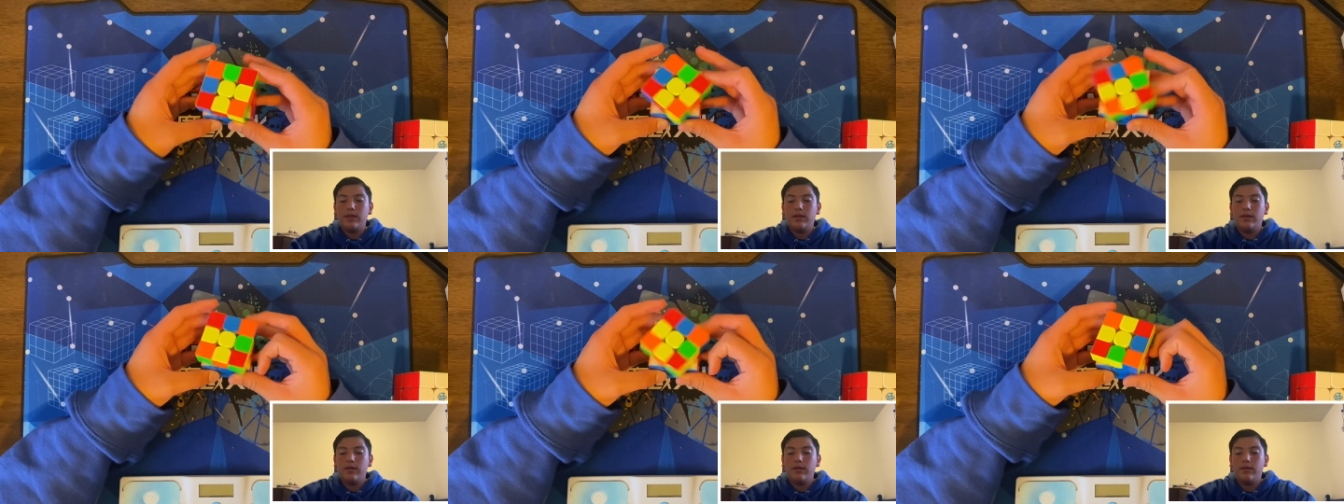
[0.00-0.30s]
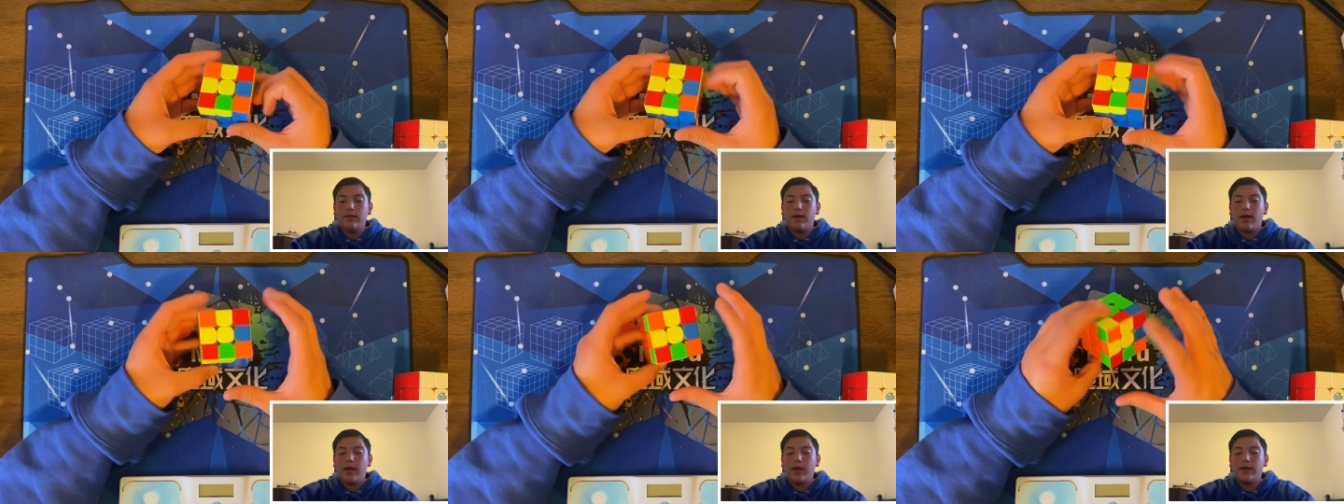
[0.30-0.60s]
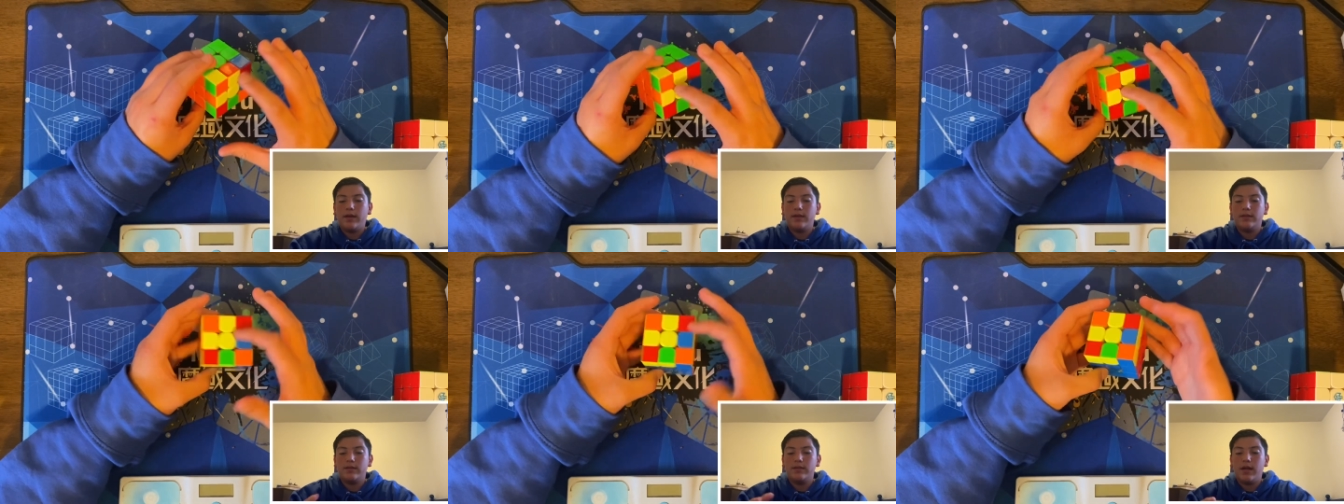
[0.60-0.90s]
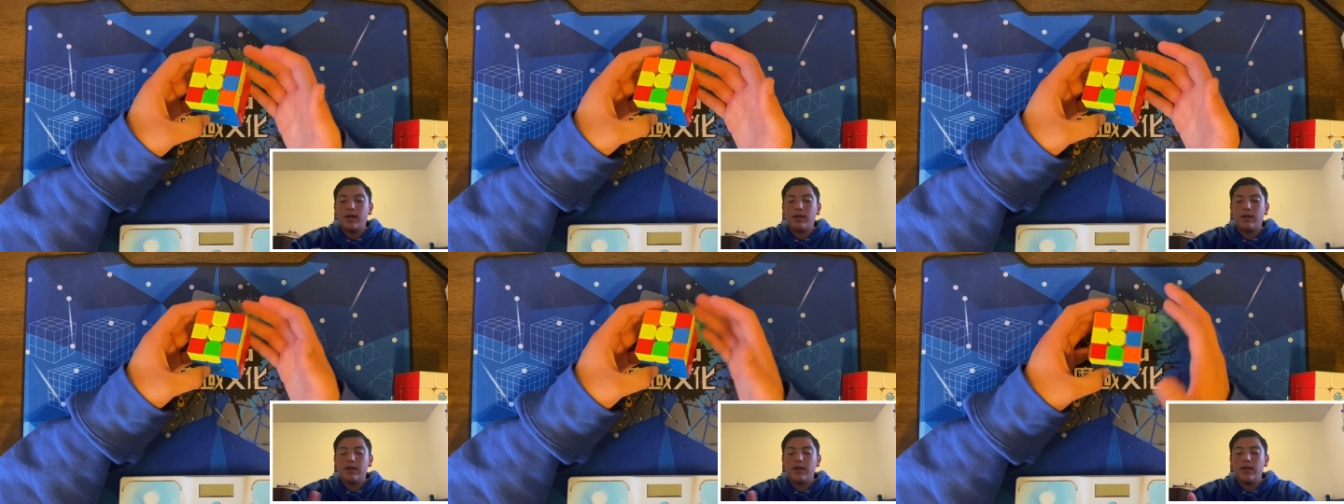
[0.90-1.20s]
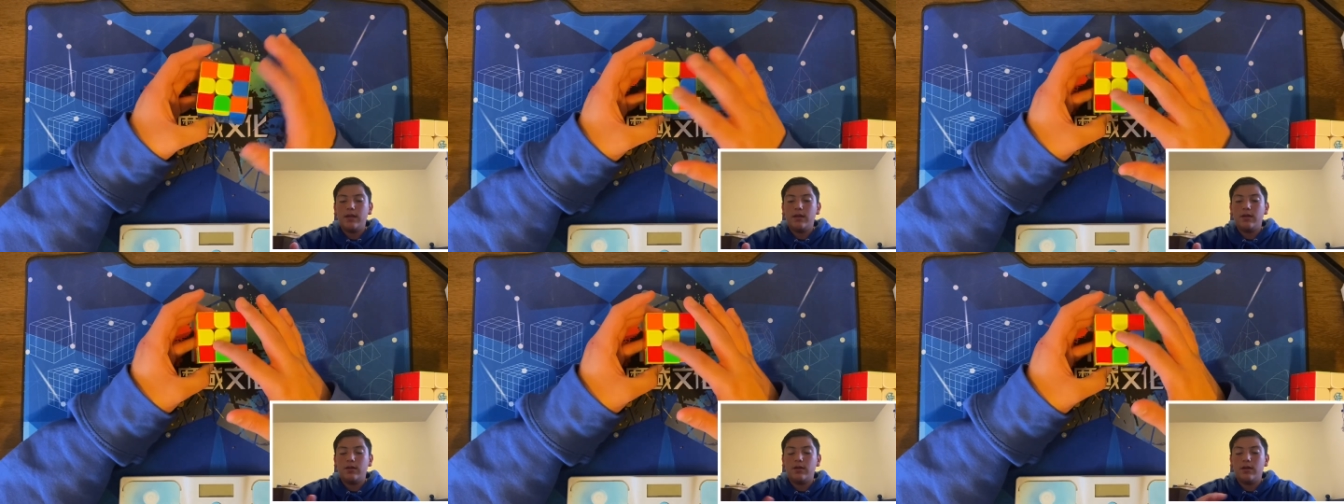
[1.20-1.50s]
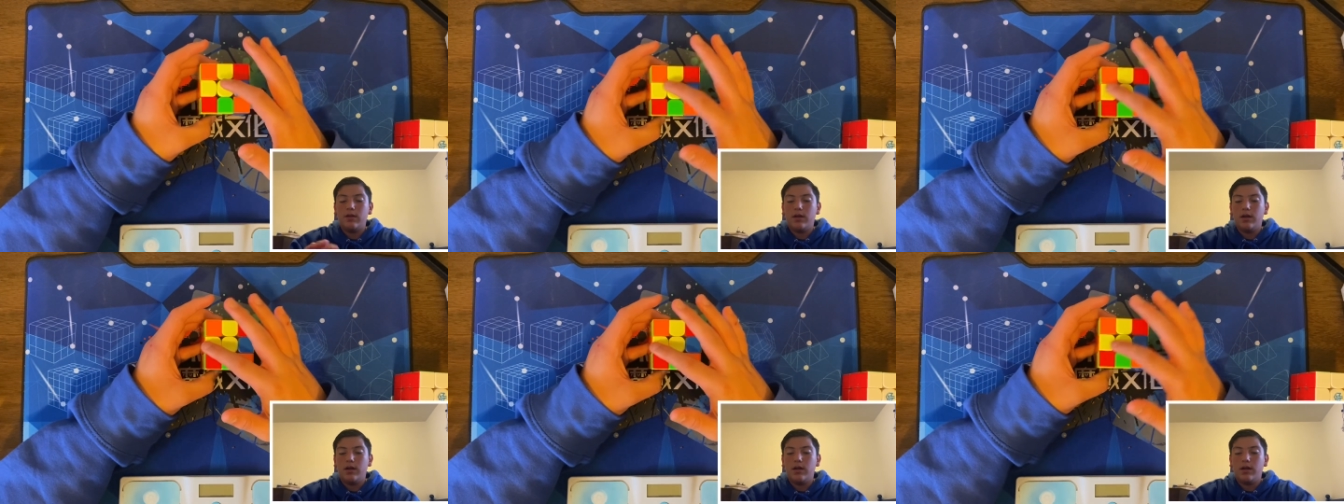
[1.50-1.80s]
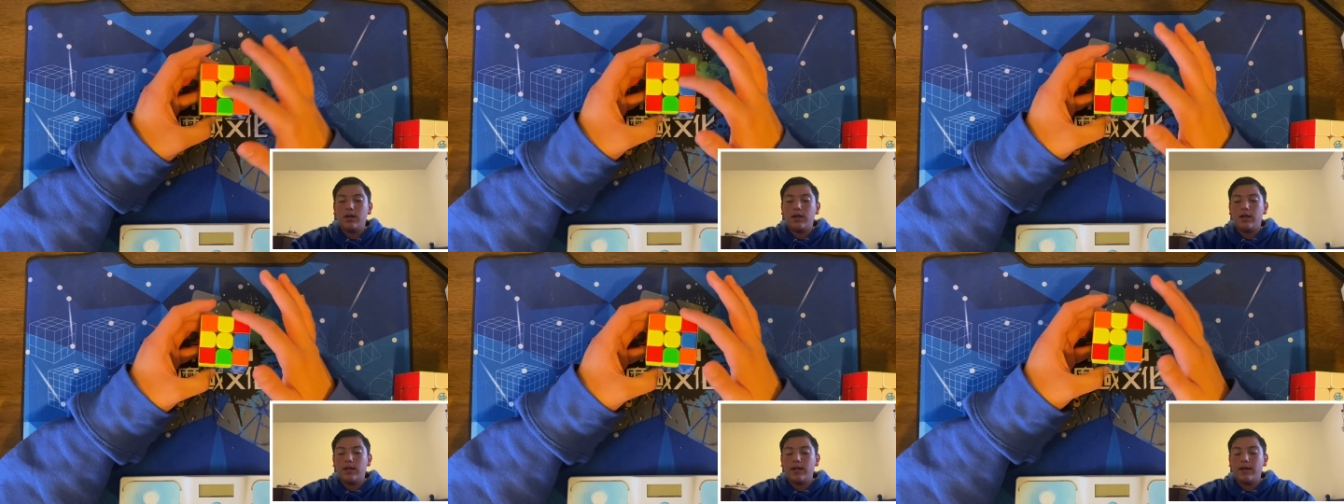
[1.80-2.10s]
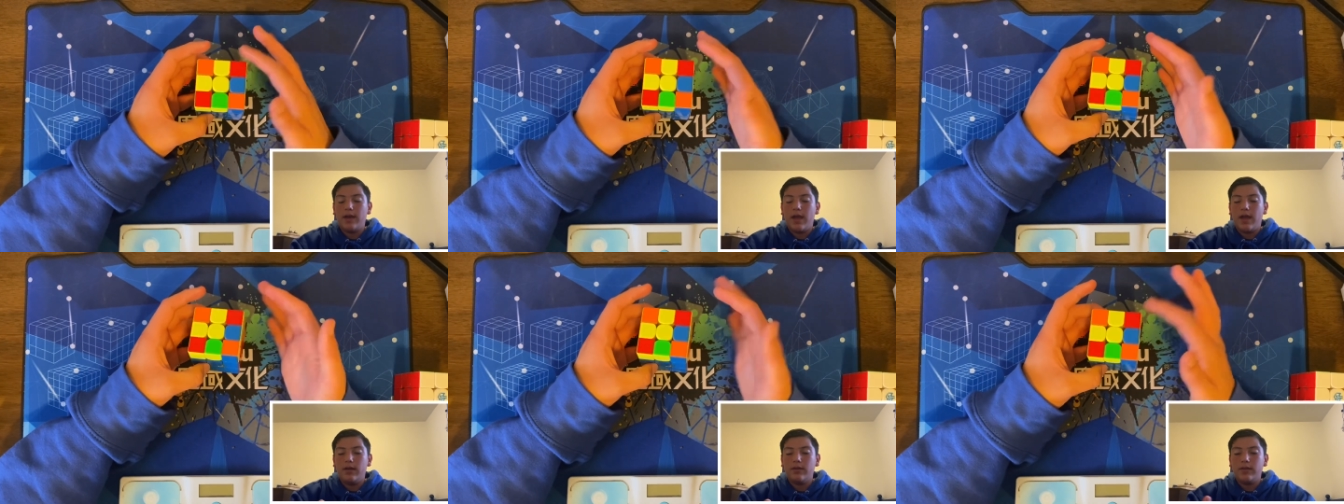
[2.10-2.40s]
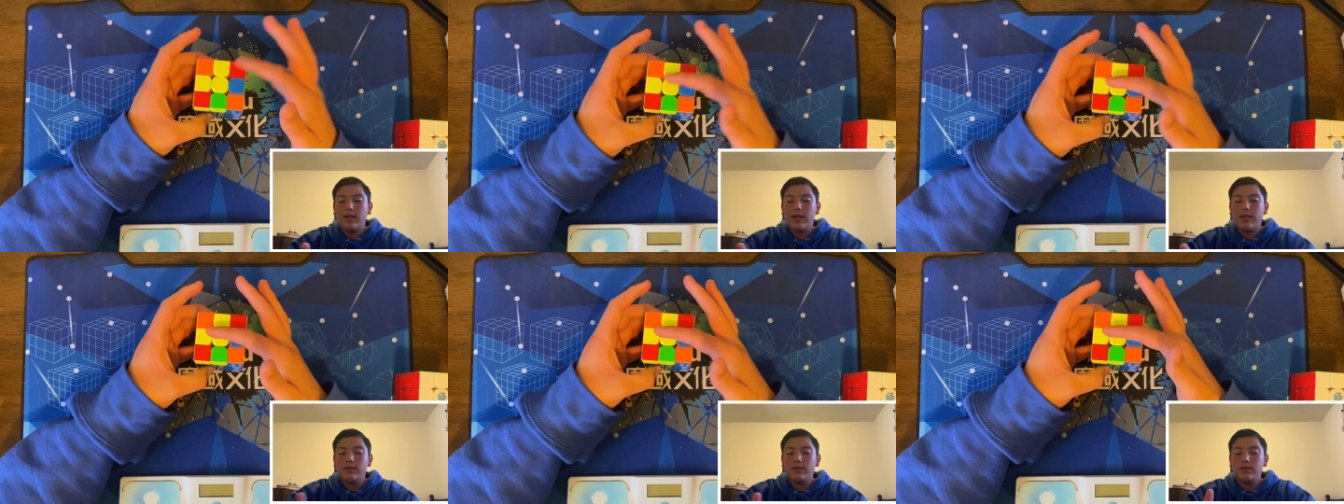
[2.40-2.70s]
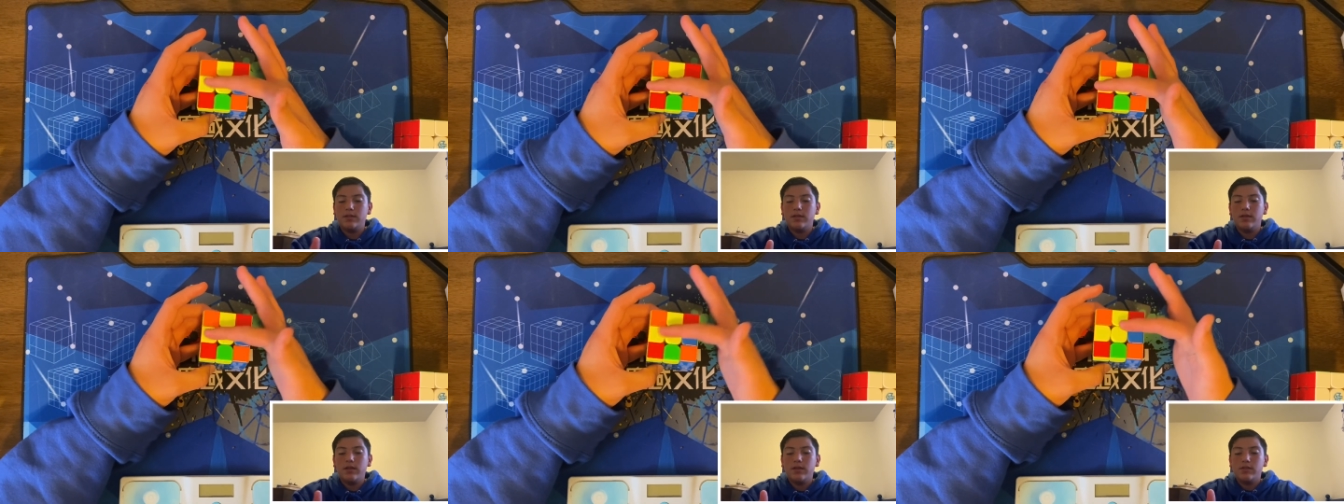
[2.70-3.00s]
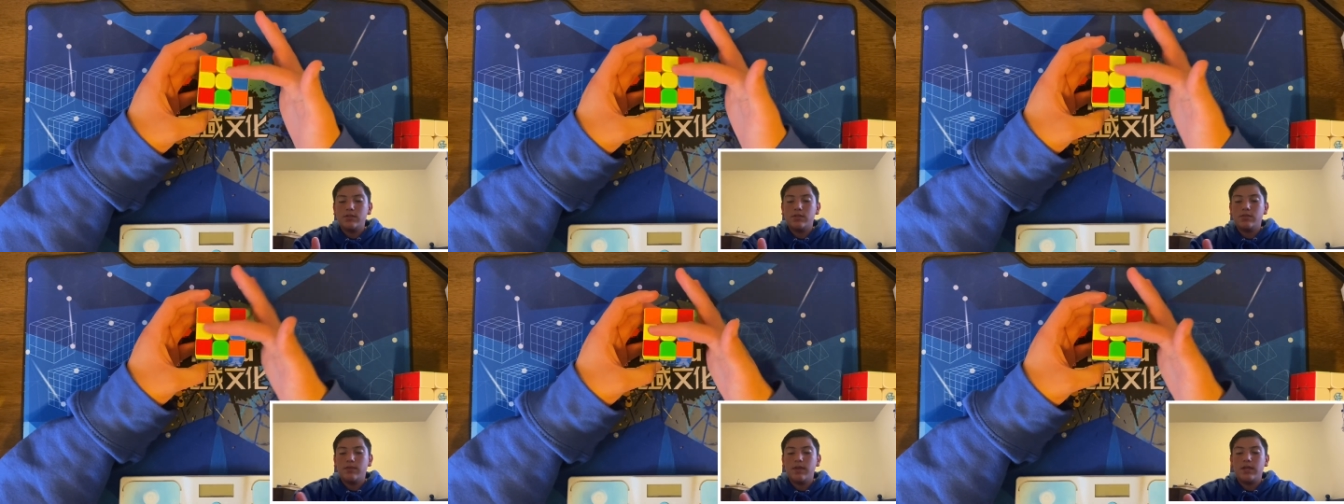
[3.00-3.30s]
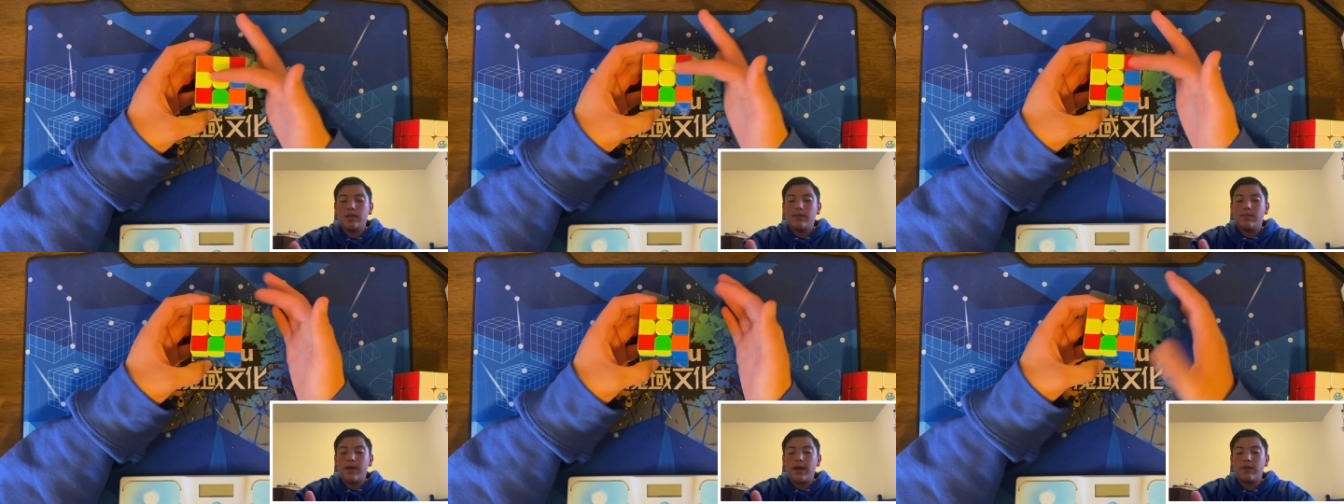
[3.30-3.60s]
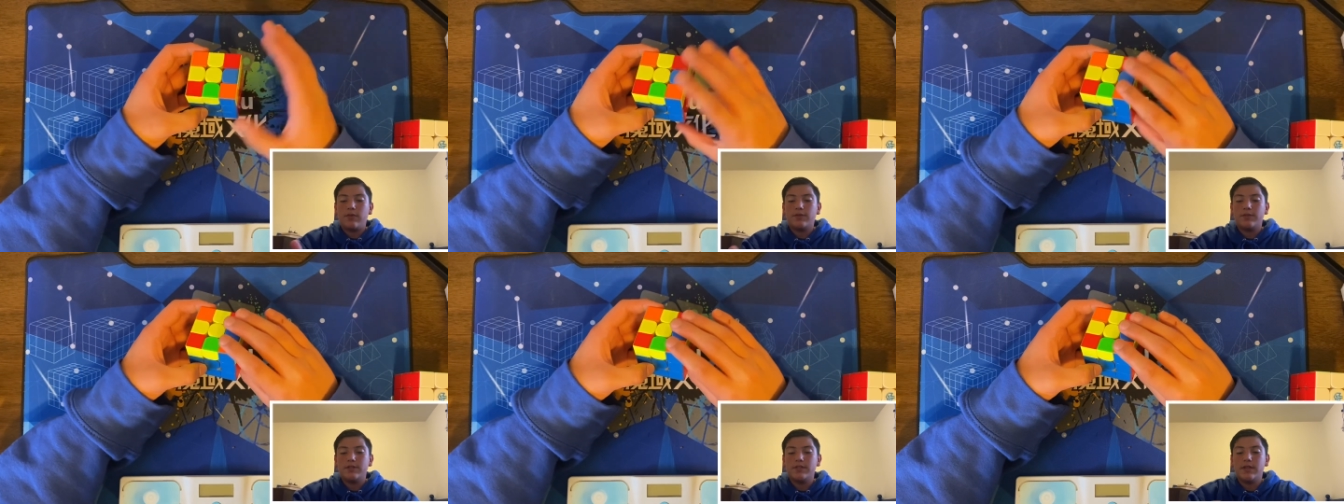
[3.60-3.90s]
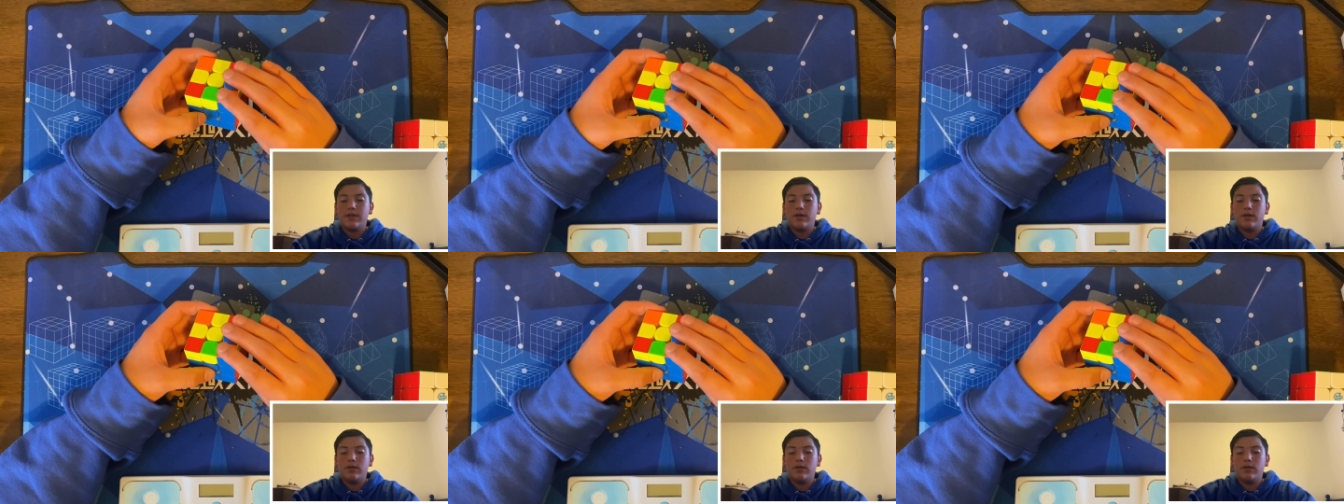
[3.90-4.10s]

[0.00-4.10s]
I got a dot case, or an L case, so make it a backwards L,